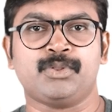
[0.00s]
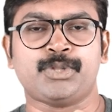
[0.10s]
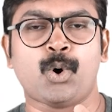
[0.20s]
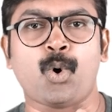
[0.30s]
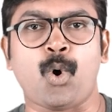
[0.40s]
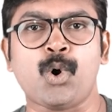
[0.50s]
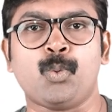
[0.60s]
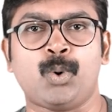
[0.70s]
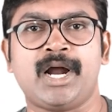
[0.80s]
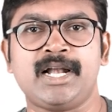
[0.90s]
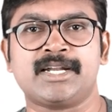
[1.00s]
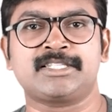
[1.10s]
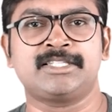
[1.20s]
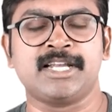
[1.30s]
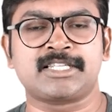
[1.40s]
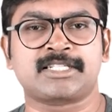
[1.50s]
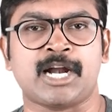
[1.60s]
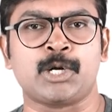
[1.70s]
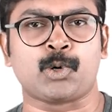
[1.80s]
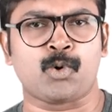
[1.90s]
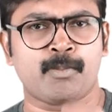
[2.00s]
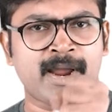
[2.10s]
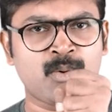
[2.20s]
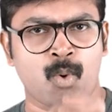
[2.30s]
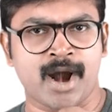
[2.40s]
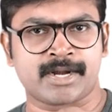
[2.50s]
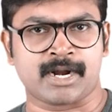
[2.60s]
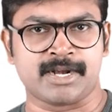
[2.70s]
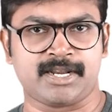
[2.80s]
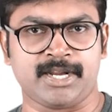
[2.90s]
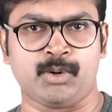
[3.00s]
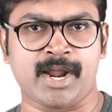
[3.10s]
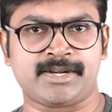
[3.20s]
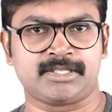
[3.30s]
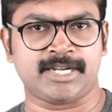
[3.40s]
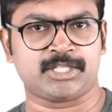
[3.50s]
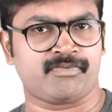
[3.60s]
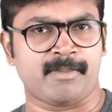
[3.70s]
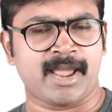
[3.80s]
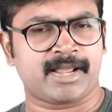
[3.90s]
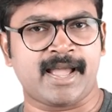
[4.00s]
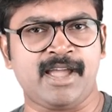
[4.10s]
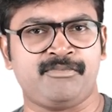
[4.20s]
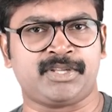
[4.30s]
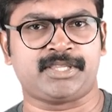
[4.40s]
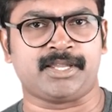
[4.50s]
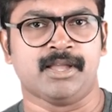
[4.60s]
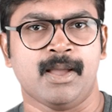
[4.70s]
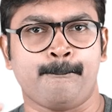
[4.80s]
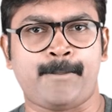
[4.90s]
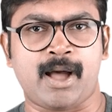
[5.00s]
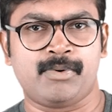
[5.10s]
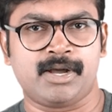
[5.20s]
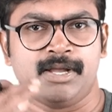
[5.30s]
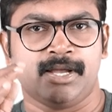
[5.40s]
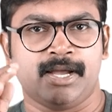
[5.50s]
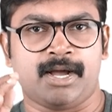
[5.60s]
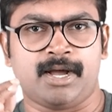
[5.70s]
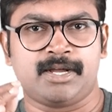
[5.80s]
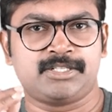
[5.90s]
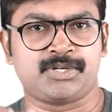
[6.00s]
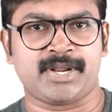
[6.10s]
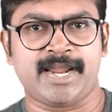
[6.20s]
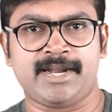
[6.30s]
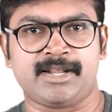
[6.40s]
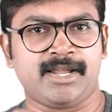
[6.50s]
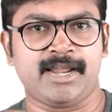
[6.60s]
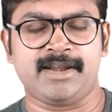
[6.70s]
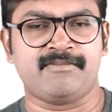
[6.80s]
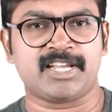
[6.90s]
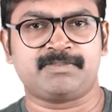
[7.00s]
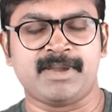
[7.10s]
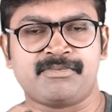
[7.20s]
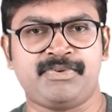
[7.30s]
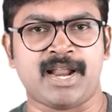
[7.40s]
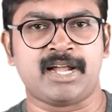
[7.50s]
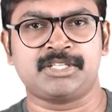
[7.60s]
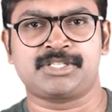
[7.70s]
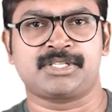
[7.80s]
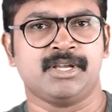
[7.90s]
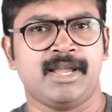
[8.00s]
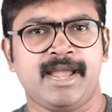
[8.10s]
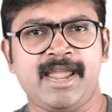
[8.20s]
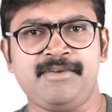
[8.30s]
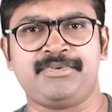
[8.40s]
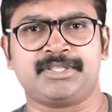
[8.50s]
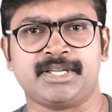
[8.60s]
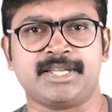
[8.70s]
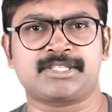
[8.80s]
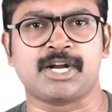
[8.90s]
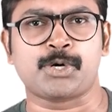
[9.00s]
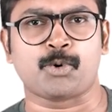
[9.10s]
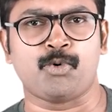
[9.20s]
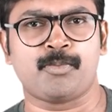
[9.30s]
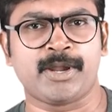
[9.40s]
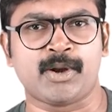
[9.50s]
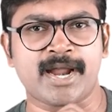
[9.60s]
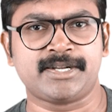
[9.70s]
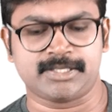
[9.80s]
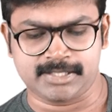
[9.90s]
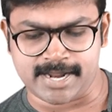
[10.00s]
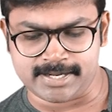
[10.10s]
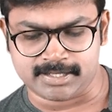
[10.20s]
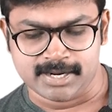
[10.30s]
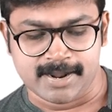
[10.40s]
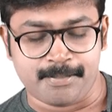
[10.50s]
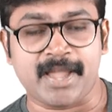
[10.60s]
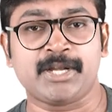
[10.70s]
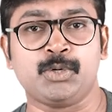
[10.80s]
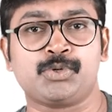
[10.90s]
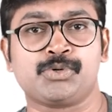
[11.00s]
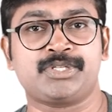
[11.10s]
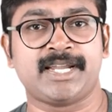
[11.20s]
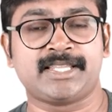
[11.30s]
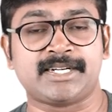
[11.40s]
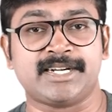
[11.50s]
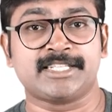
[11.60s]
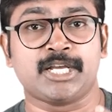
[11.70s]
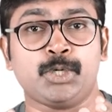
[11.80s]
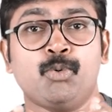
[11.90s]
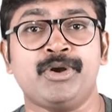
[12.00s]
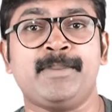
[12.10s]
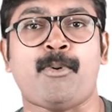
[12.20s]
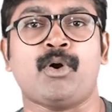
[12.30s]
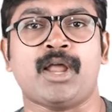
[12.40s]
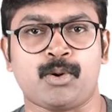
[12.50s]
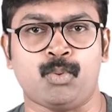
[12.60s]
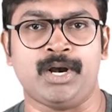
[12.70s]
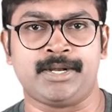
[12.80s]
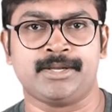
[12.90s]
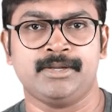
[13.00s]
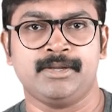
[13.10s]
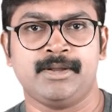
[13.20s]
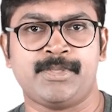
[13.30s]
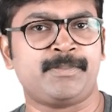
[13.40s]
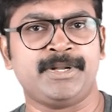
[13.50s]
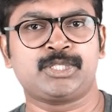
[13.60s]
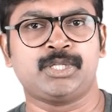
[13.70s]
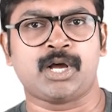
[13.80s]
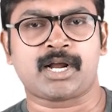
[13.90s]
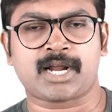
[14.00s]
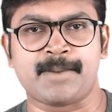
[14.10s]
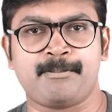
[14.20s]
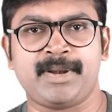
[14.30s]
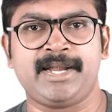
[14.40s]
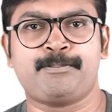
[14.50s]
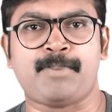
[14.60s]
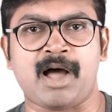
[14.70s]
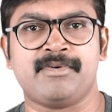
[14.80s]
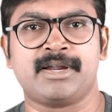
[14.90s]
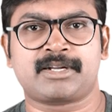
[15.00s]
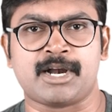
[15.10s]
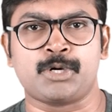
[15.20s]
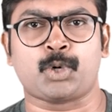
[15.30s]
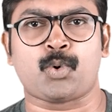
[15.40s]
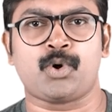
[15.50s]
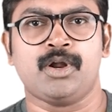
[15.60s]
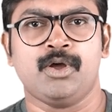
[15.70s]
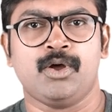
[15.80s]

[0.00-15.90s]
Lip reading: the whole world is just controlled by one country, United States of America, everything, power, trade, investment, finance, everything is controlled by United States, then you should say that it is a unipolar world. That means the complete power, control,